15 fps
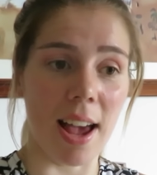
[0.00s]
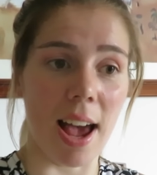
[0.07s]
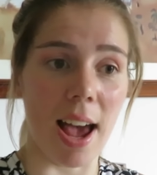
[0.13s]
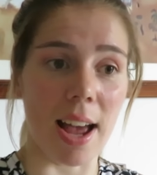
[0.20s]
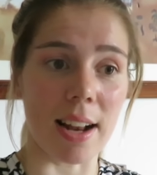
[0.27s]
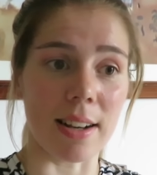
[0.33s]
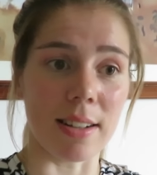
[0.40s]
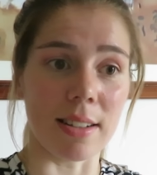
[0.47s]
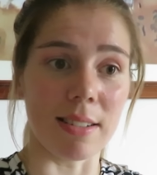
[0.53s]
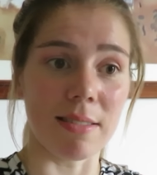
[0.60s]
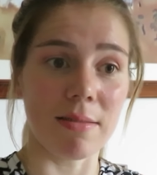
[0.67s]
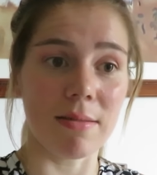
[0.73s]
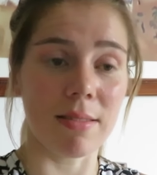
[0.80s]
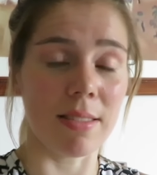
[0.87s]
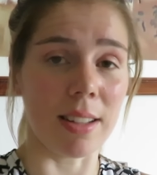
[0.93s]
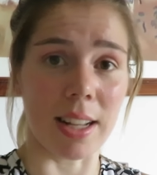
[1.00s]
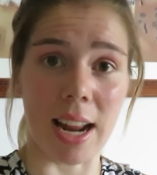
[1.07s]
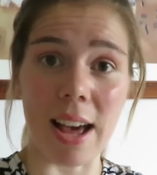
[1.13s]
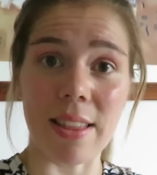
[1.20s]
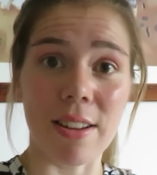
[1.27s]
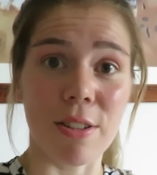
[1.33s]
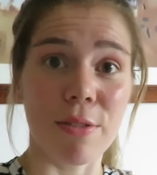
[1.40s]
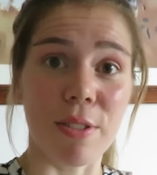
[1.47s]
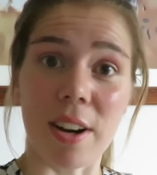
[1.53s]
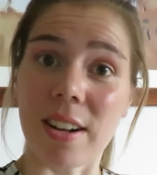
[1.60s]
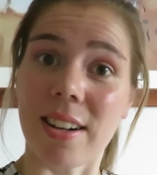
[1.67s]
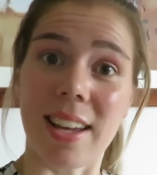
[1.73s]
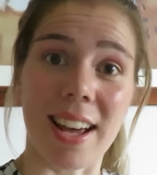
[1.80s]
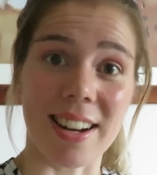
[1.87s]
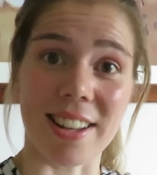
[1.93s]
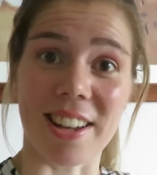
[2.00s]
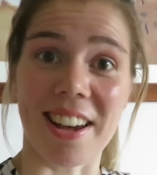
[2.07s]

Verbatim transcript: and get out there and fucking get it